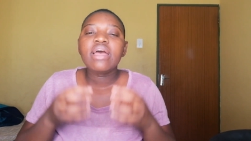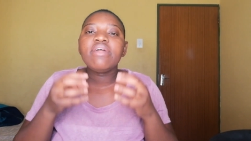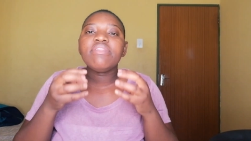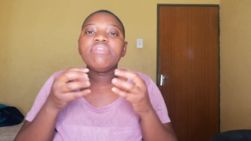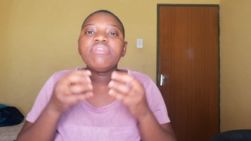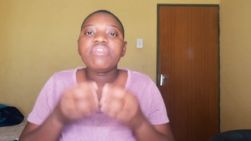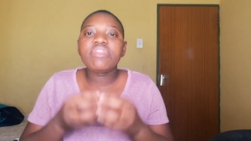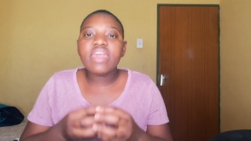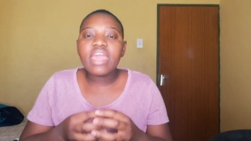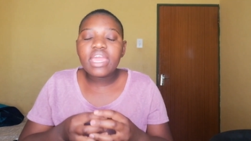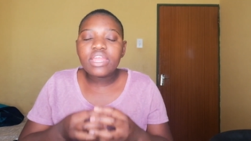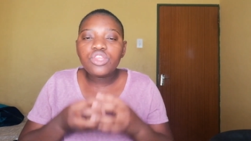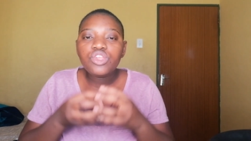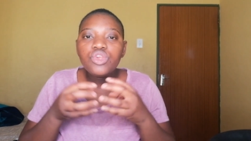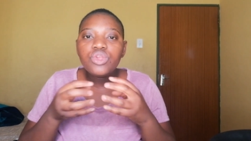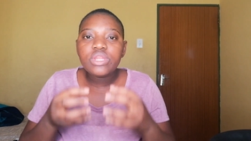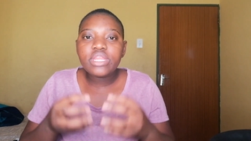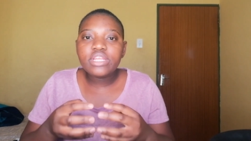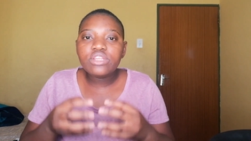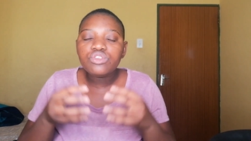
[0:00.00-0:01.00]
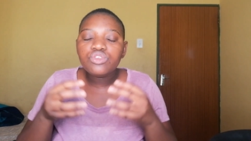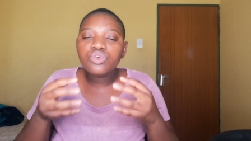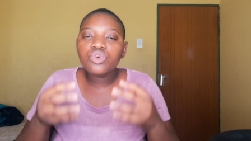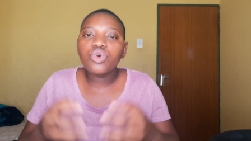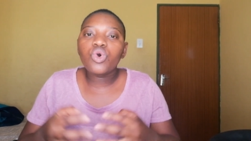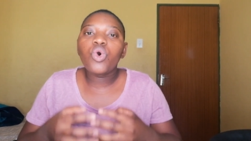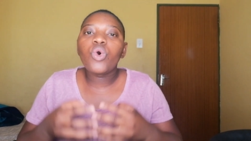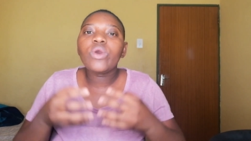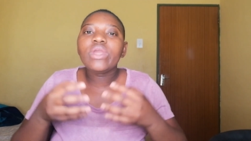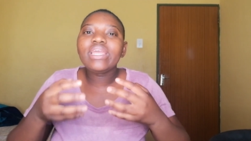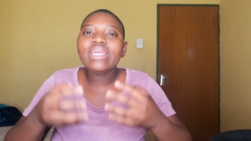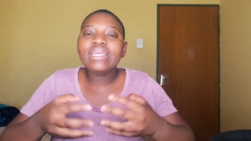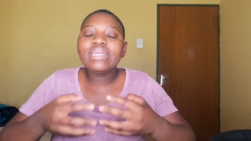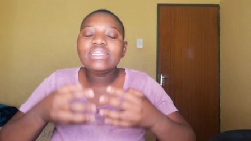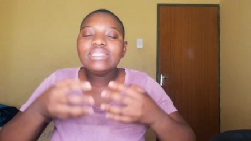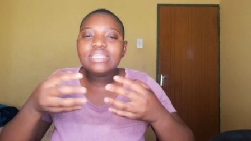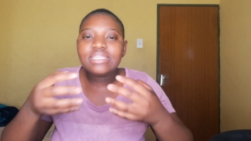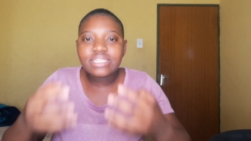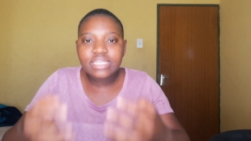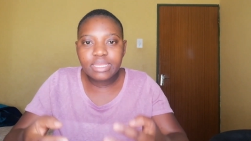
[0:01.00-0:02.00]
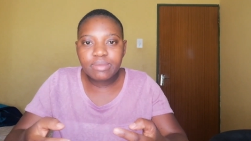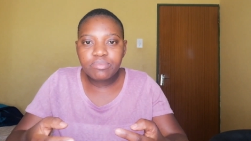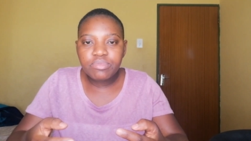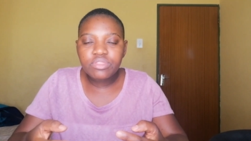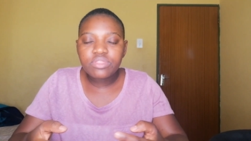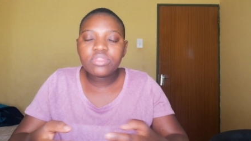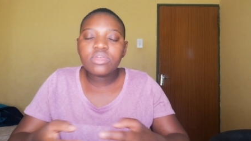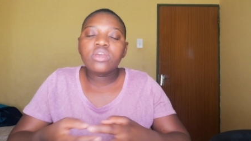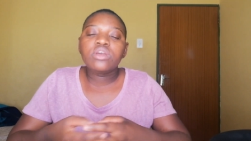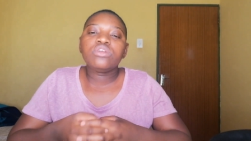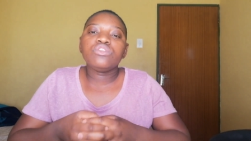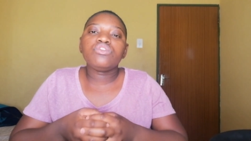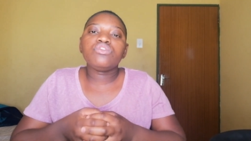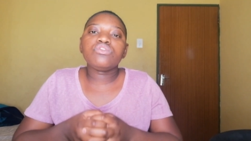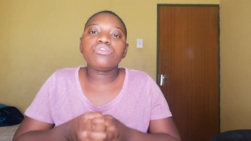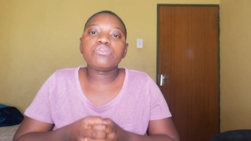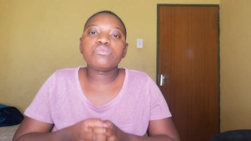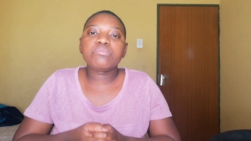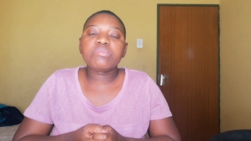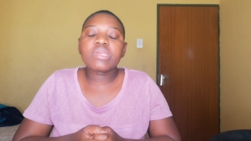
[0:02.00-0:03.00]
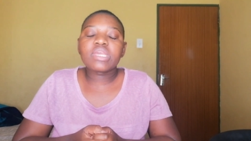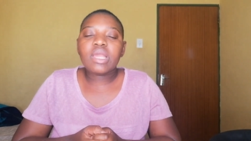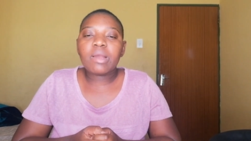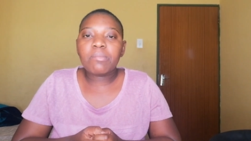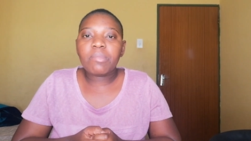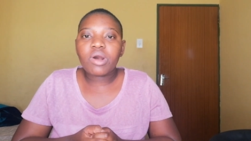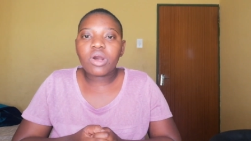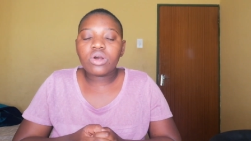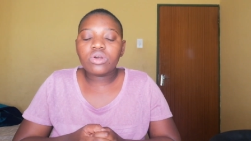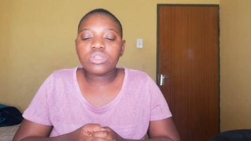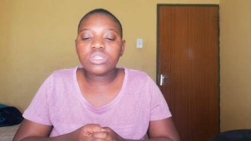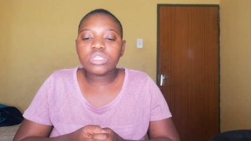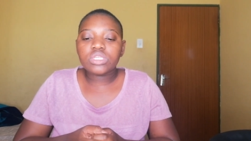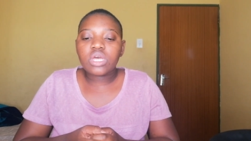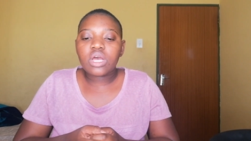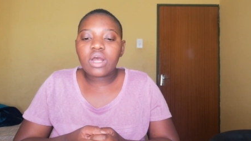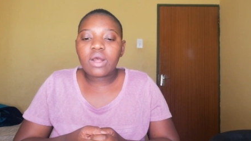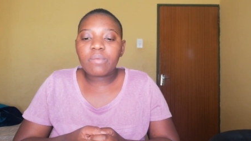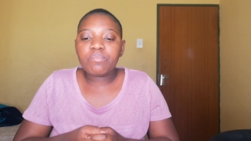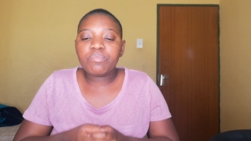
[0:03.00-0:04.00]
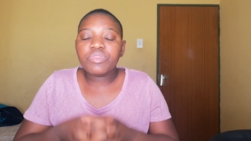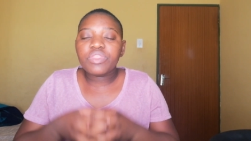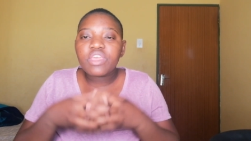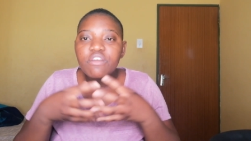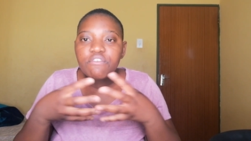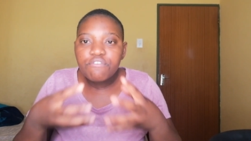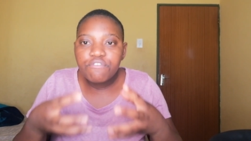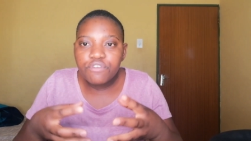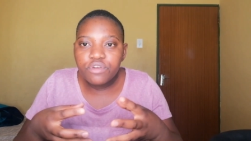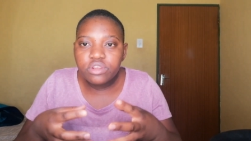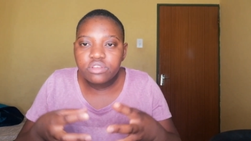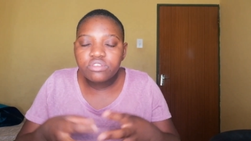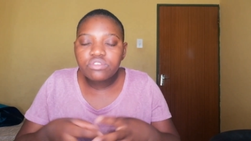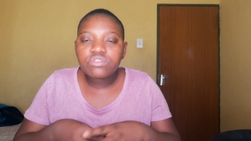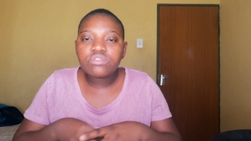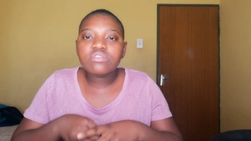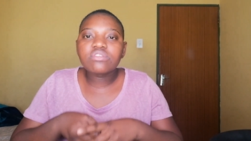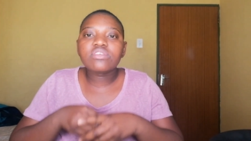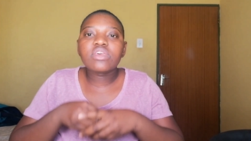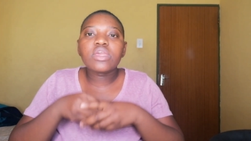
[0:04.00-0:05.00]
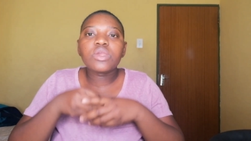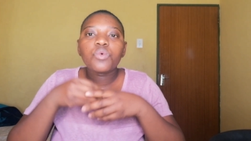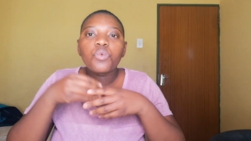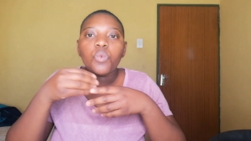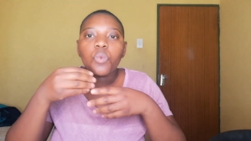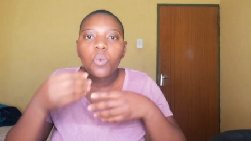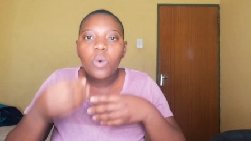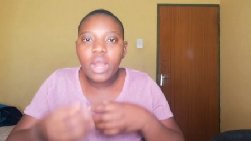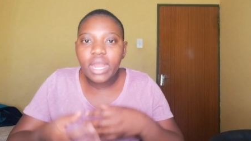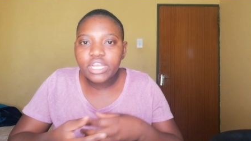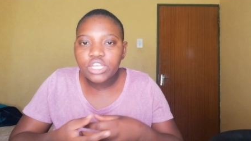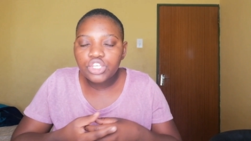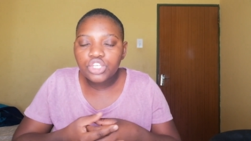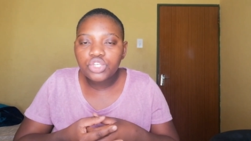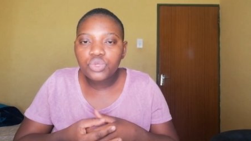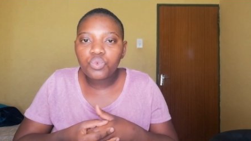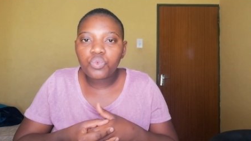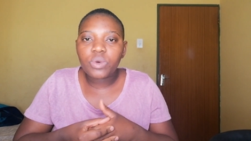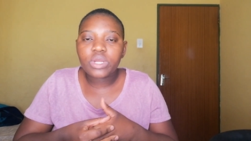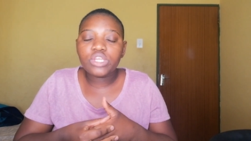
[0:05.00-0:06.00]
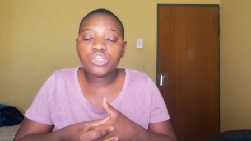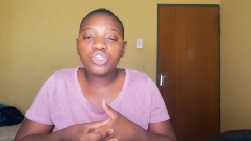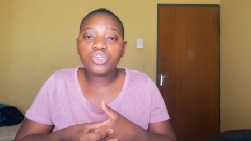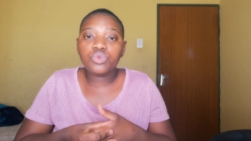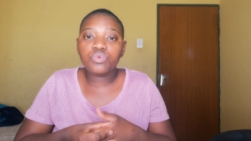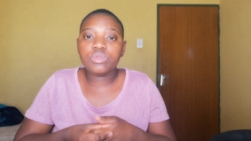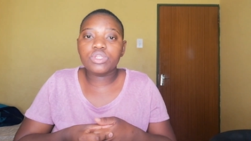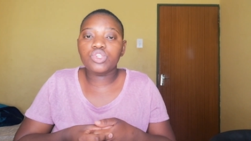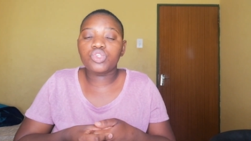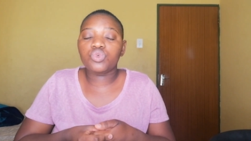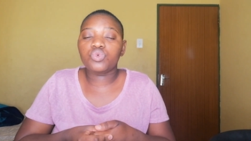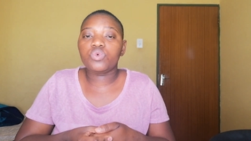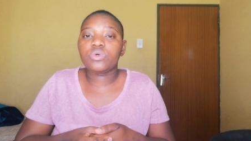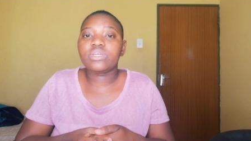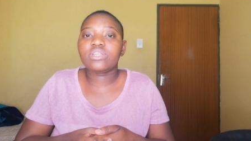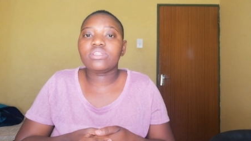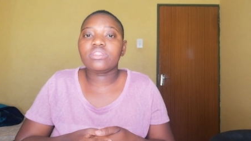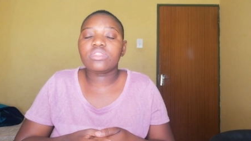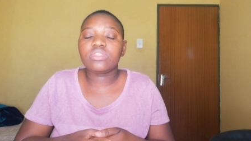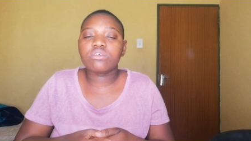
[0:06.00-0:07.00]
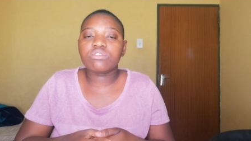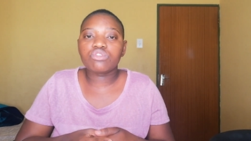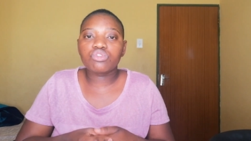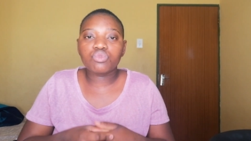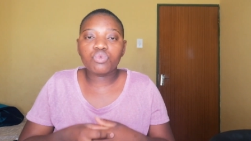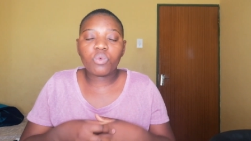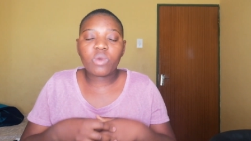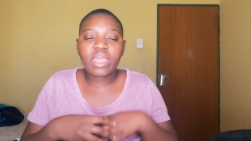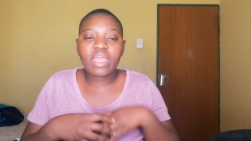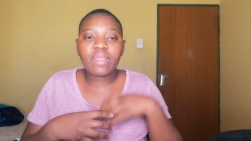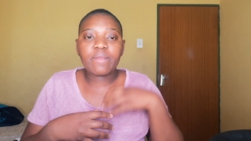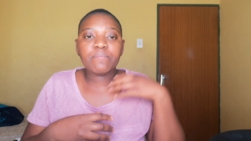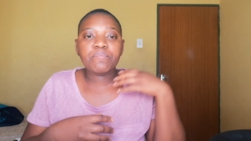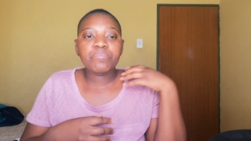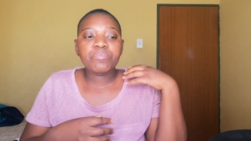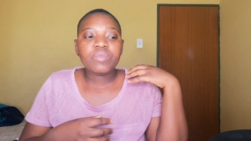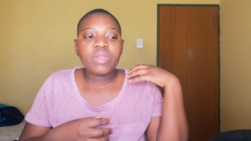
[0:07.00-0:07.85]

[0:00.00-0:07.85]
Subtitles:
then you need to go in depth to speak about IFRS, to say why should we do it this way,